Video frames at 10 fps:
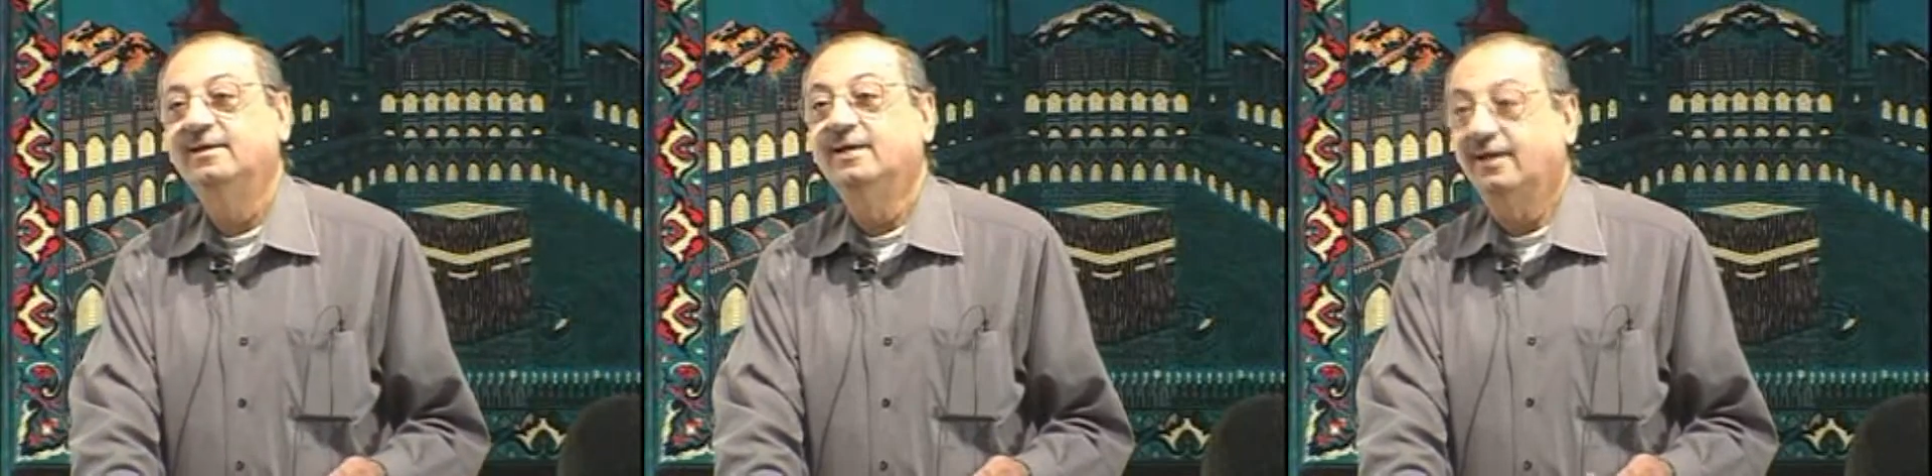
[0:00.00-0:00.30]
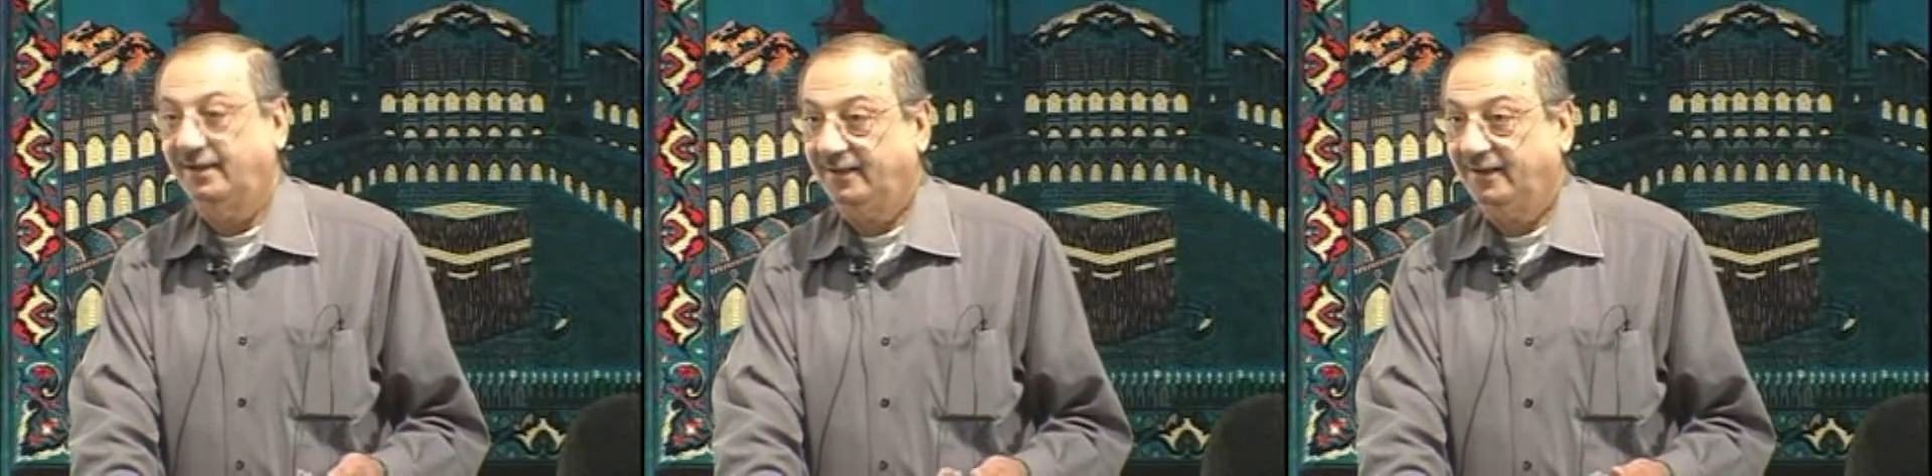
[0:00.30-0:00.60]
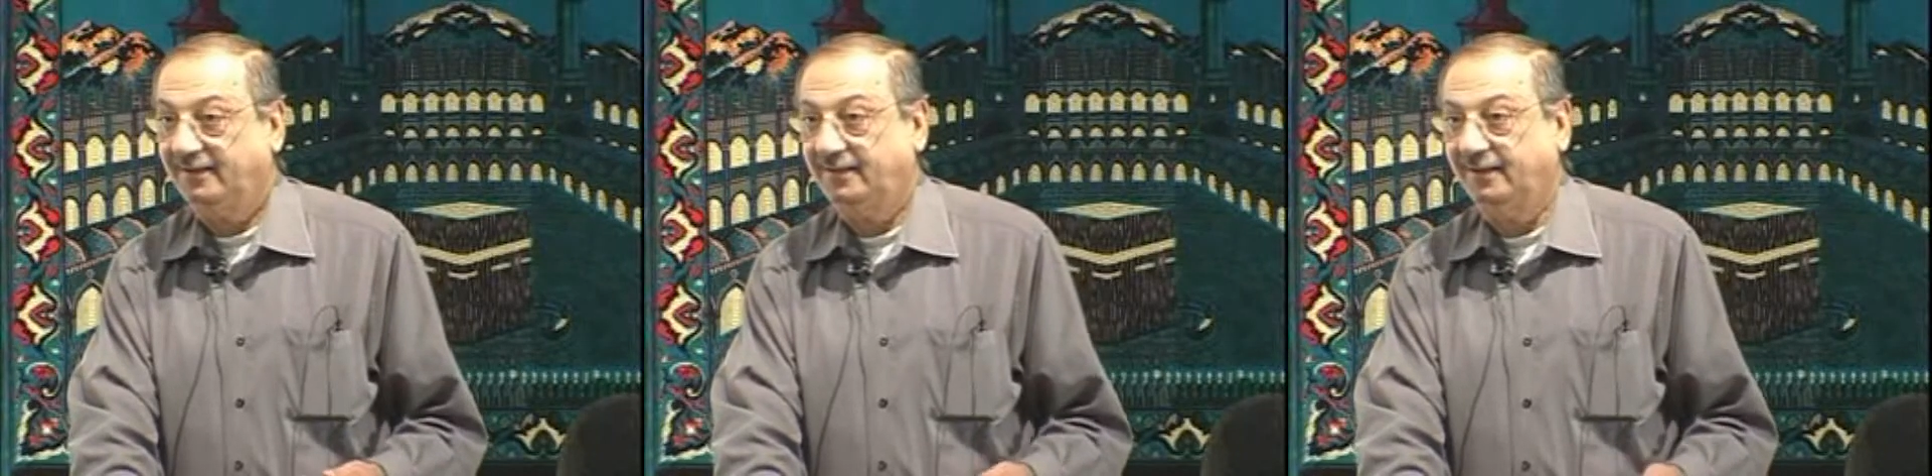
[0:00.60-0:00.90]

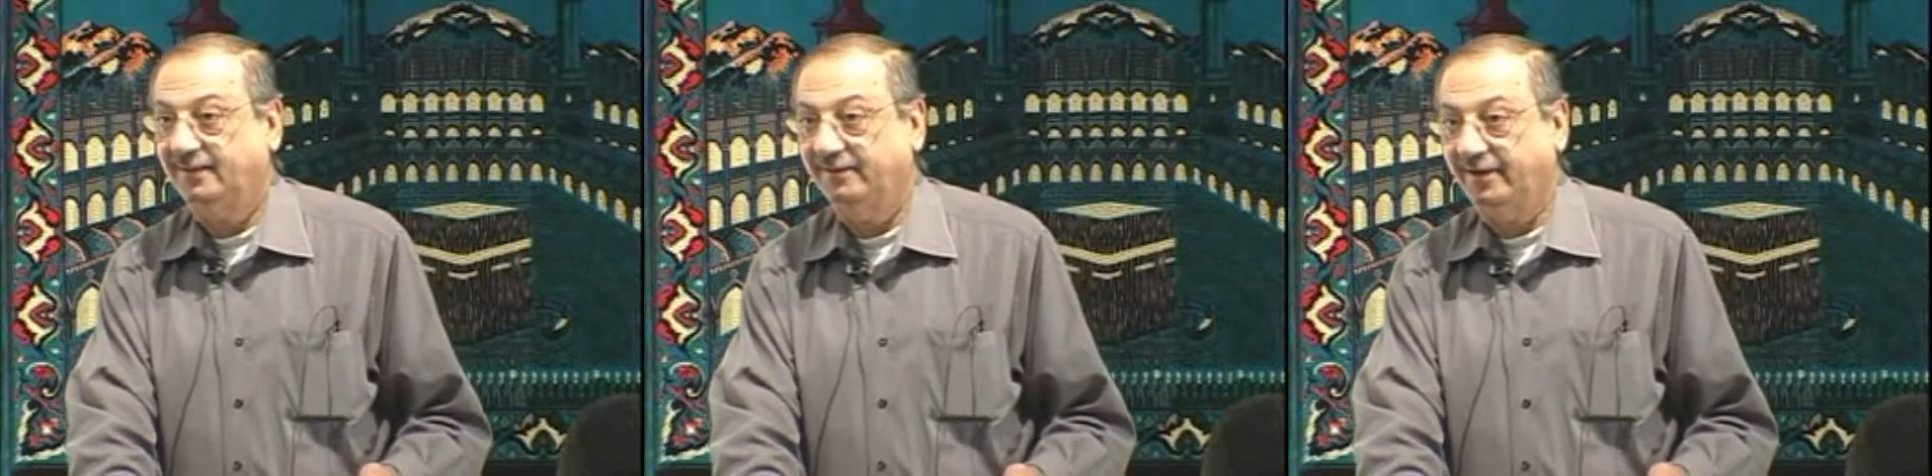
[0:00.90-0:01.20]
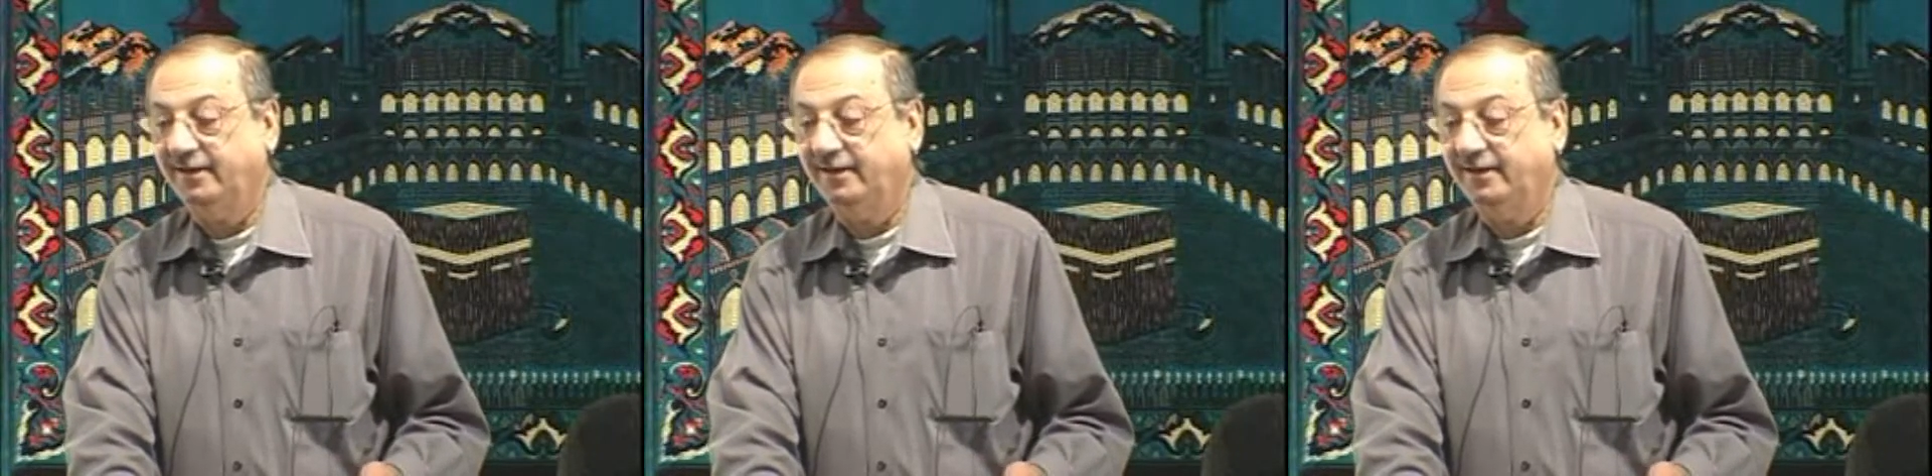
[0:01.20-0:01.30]
Khalaqa. Ready?